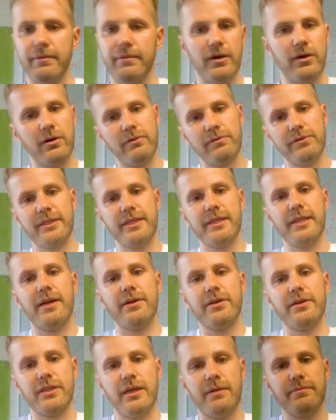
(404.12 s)
Obviously, there
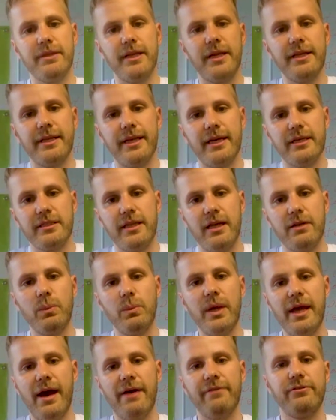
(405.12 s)
are some details that
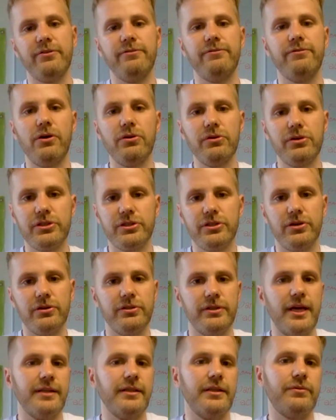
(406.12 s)
we have to focus on,
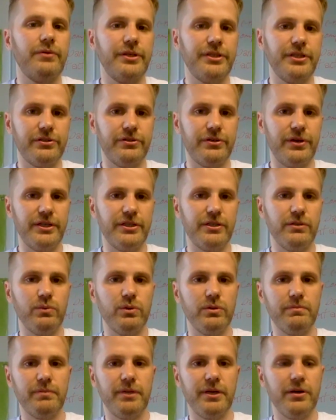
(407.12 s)
that the registration
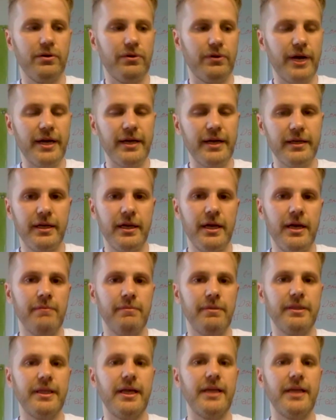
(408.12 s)
would be correct,
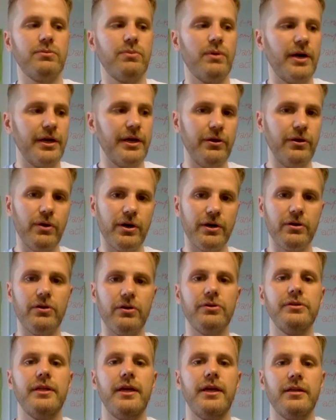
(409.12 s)
but that's why you are
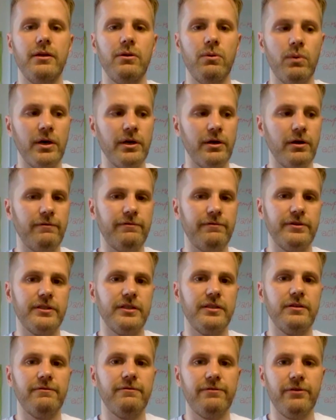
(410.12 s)
contacting one office
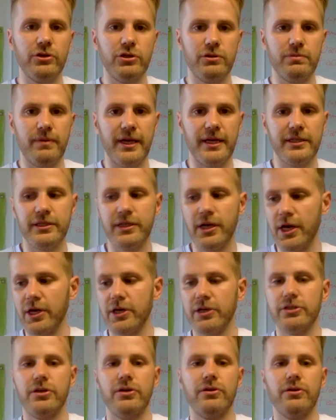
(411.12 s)
in the first place,
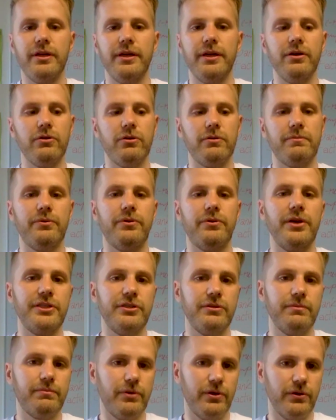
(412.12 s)
so the
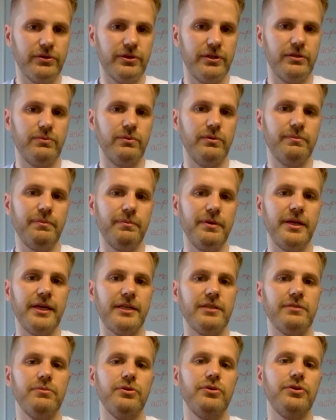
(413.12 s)
incorporation process would be
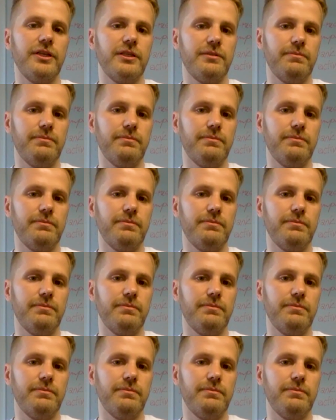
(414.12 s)
as smooth as